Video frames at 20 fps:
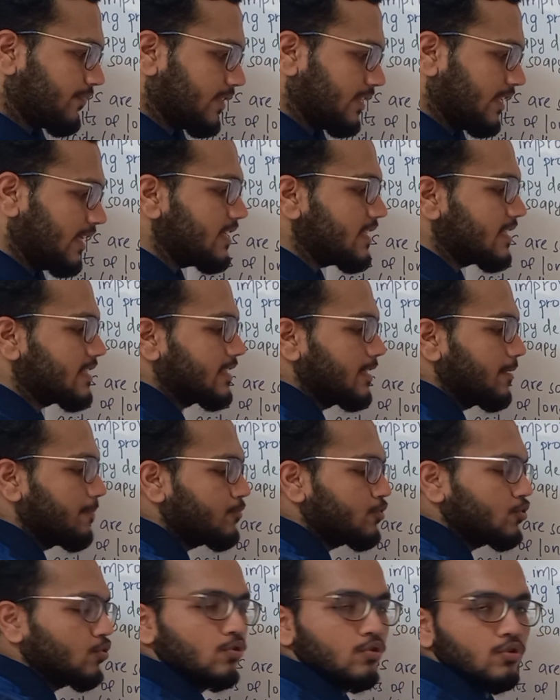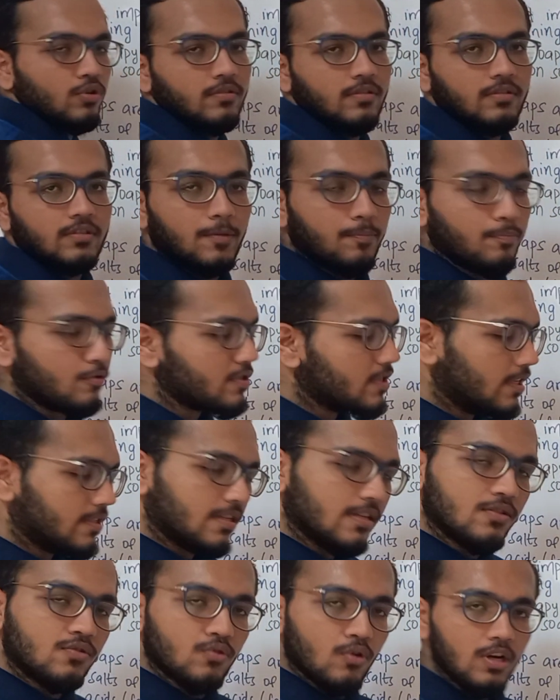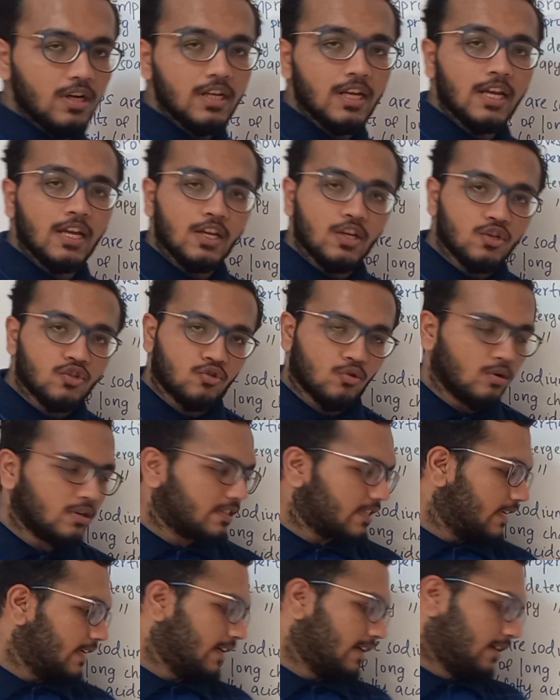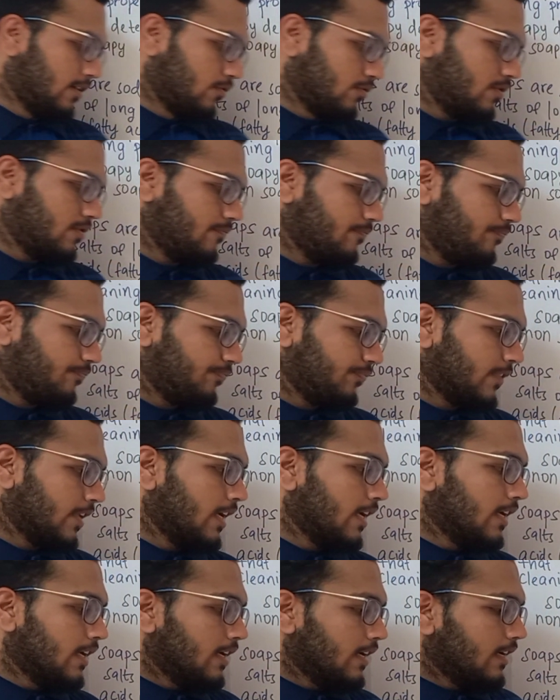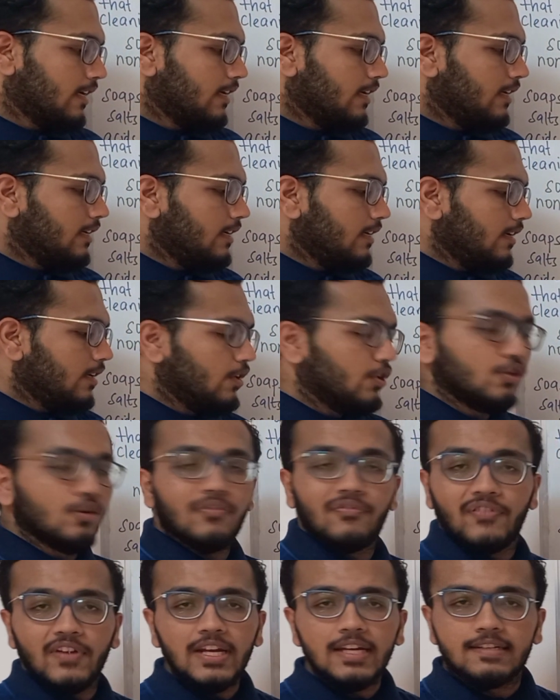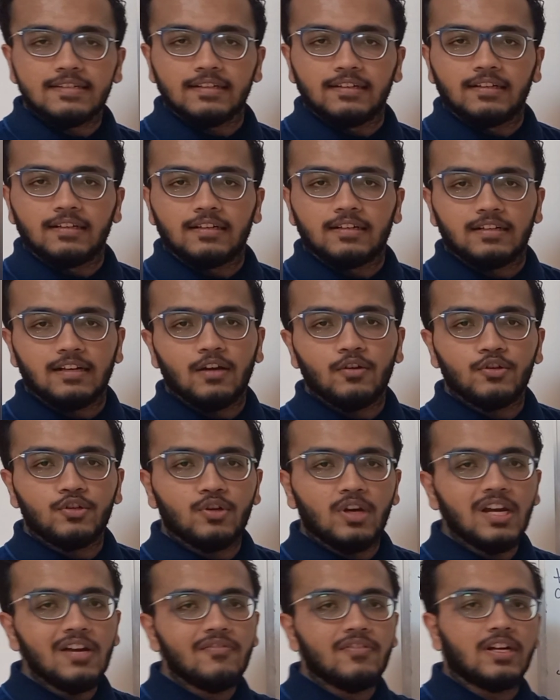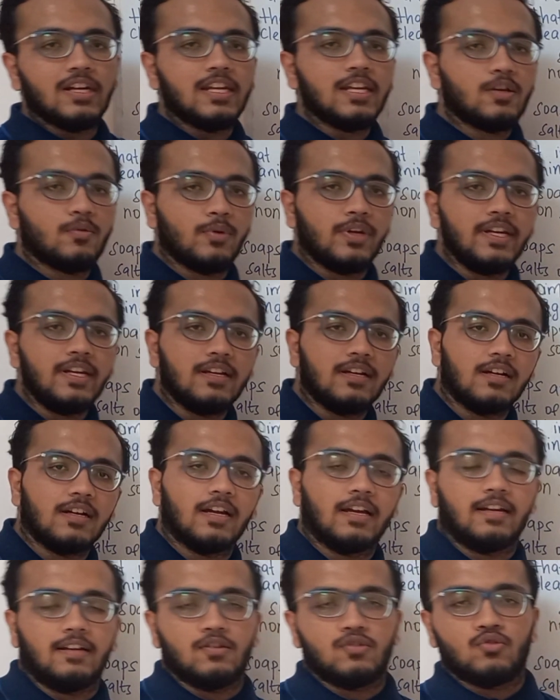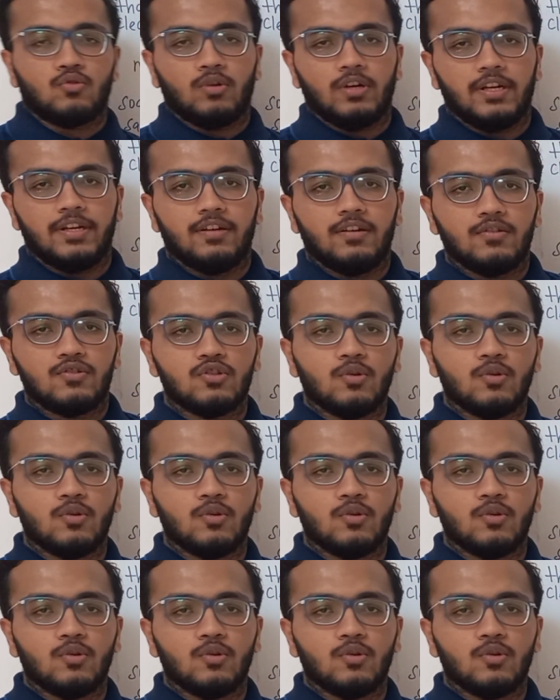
That is step 2. The process is called salting out. You filter. Now you have a liquid and a solid.